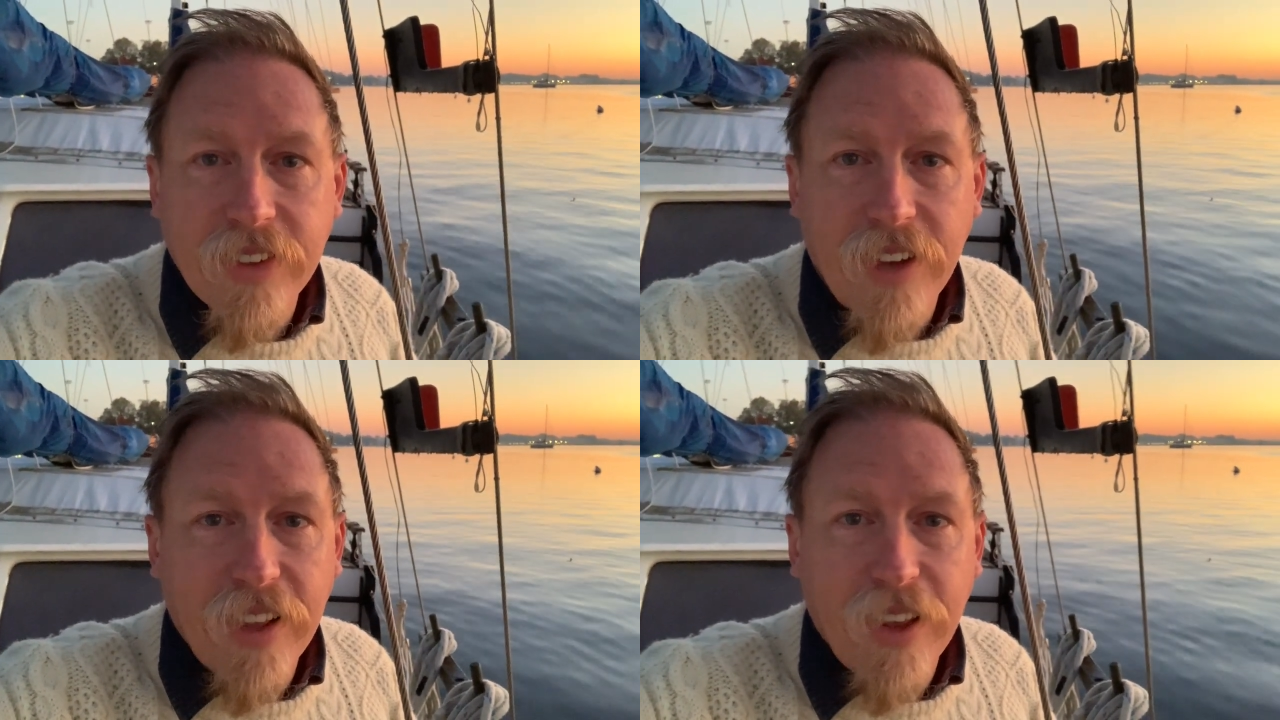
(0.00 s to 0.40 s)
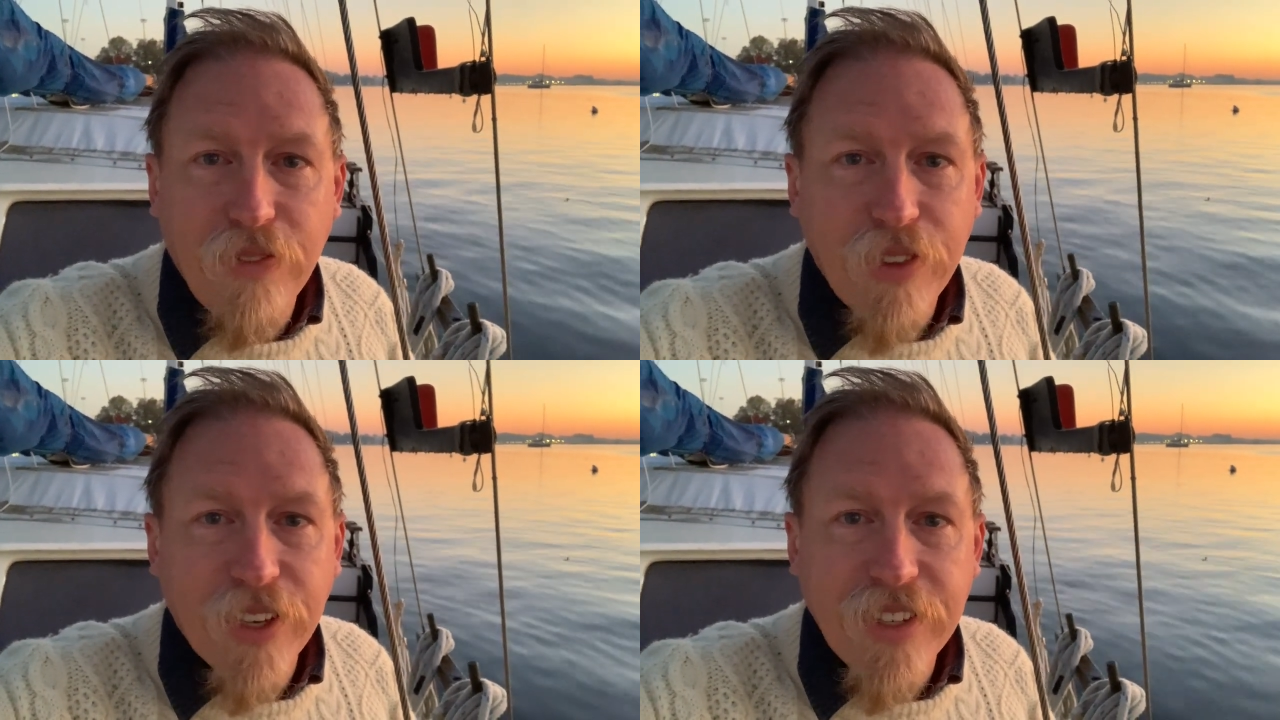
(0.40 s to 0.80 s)
I
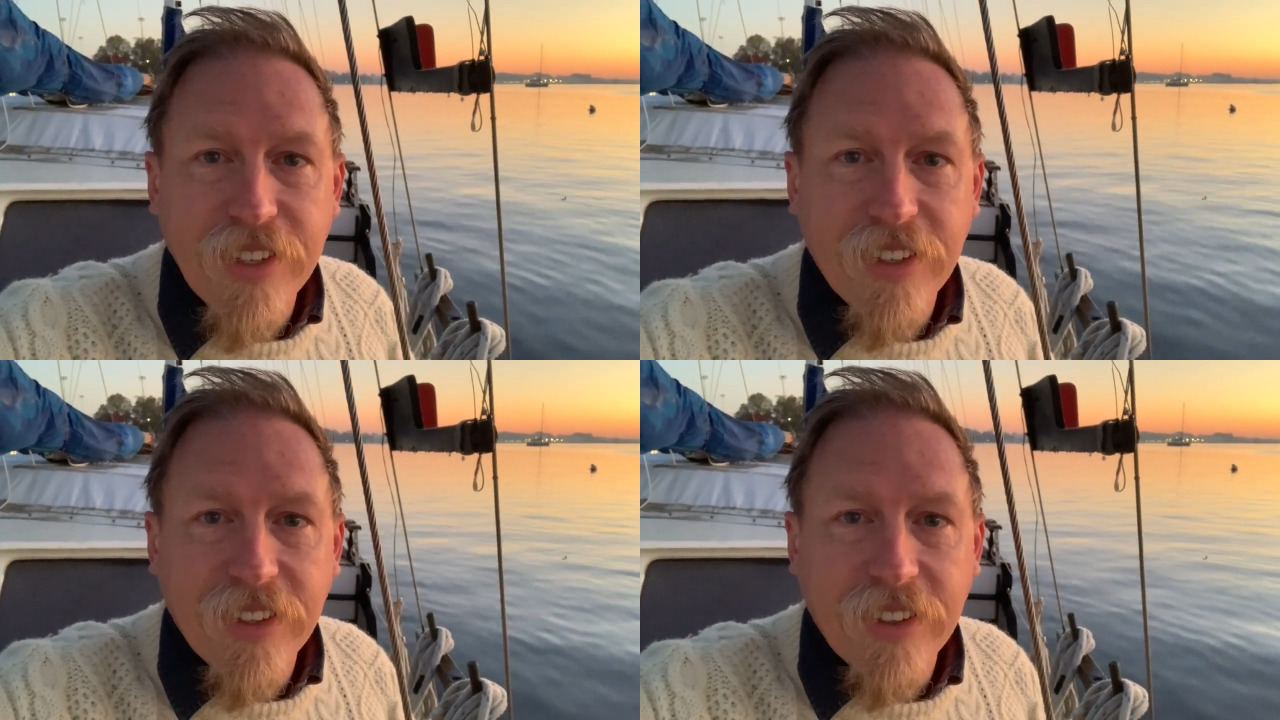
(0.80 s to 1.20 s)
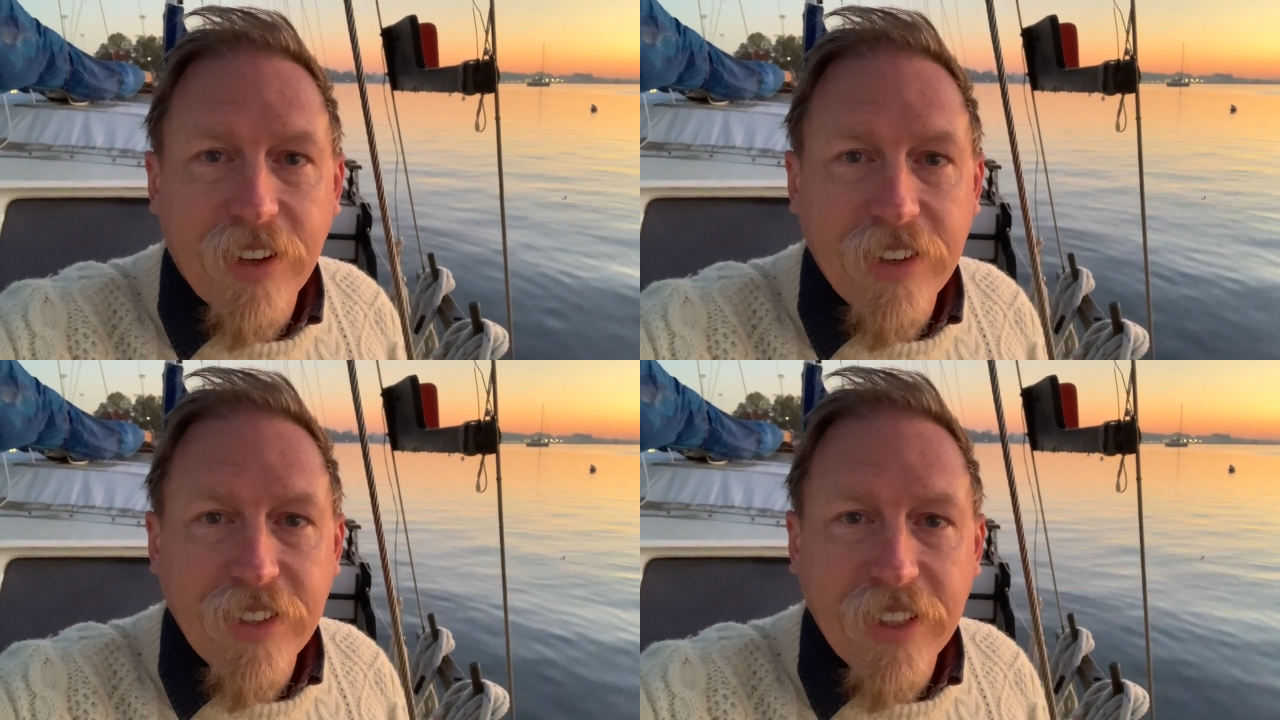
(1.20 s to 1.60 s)
love this. I
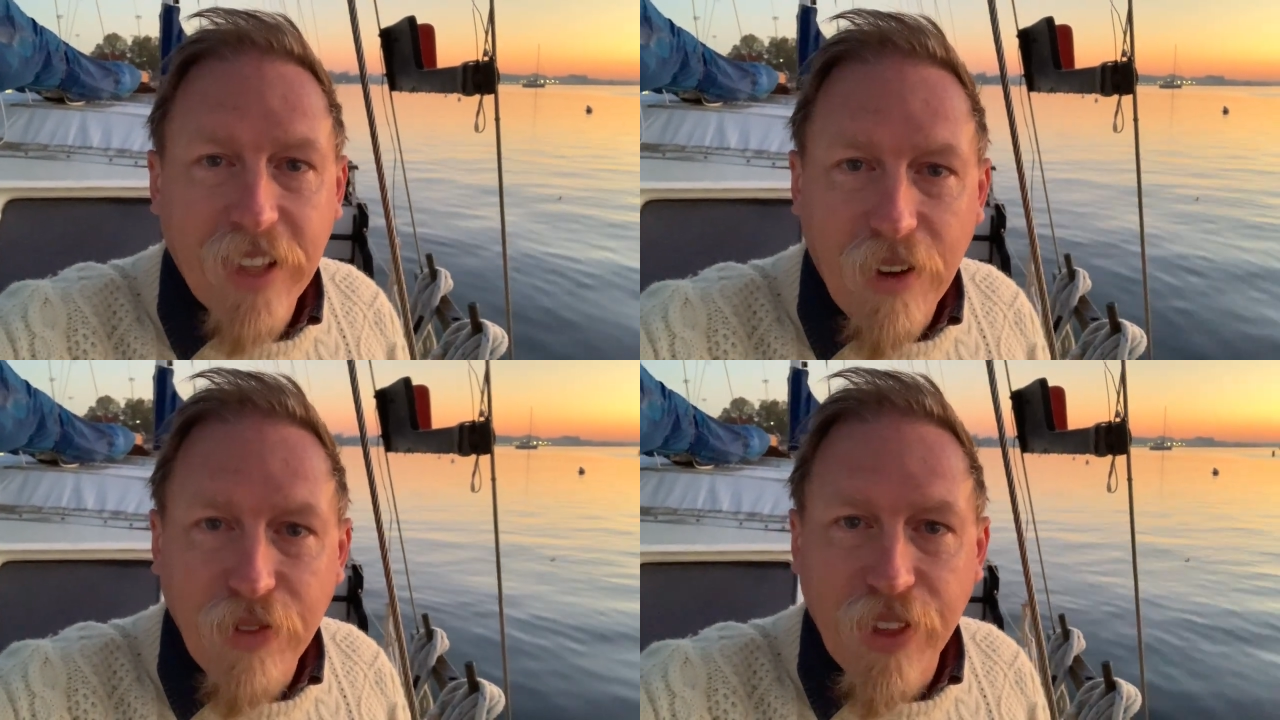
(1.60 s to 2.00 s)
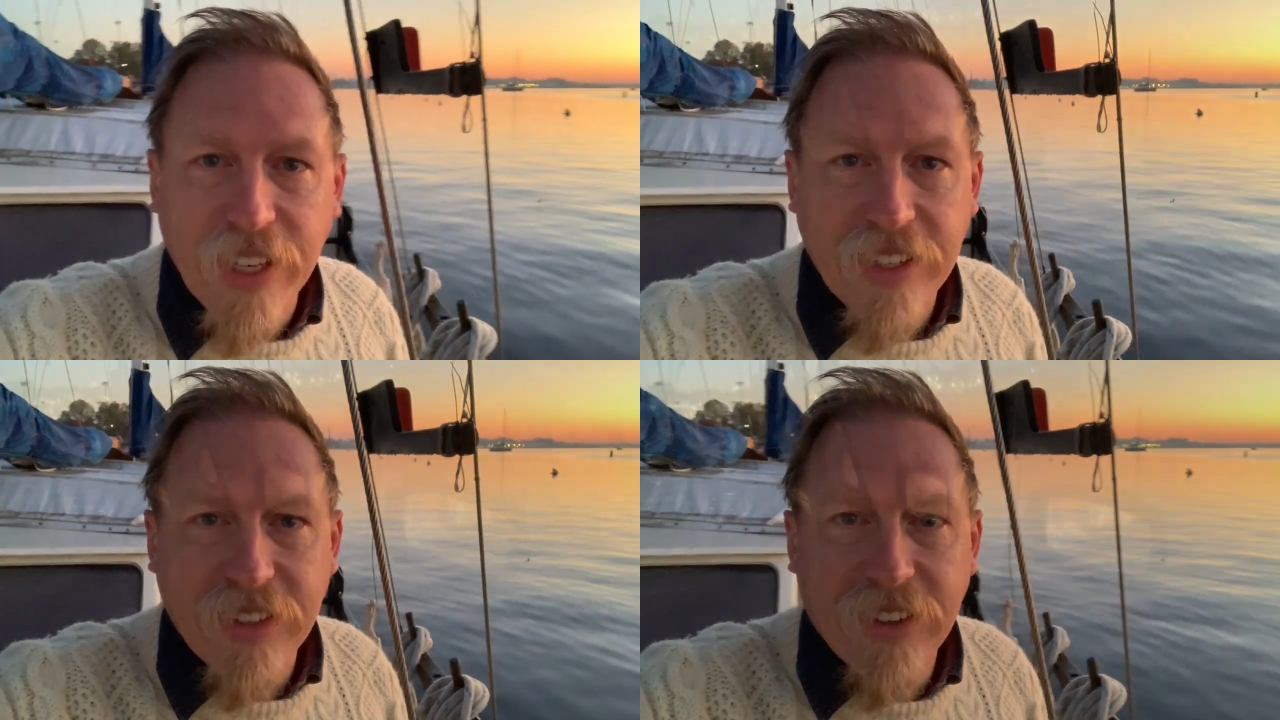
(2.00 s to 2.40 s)
just love
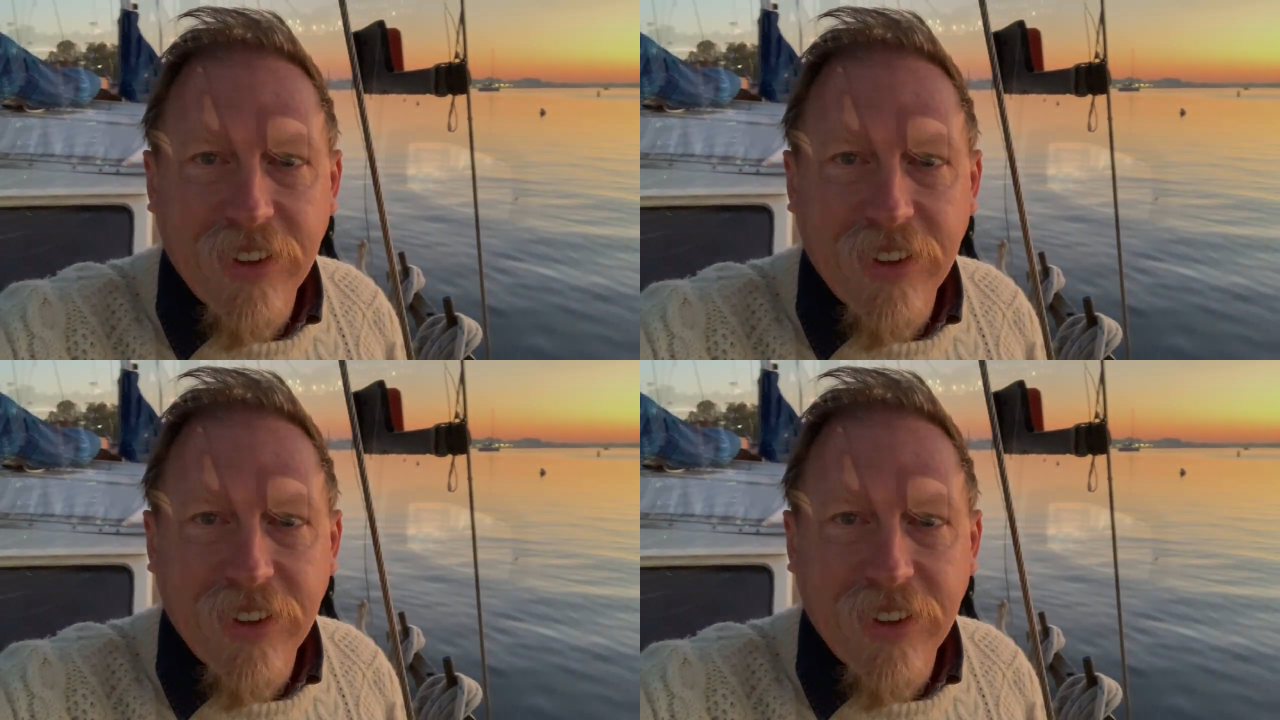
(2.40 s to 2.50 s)
this.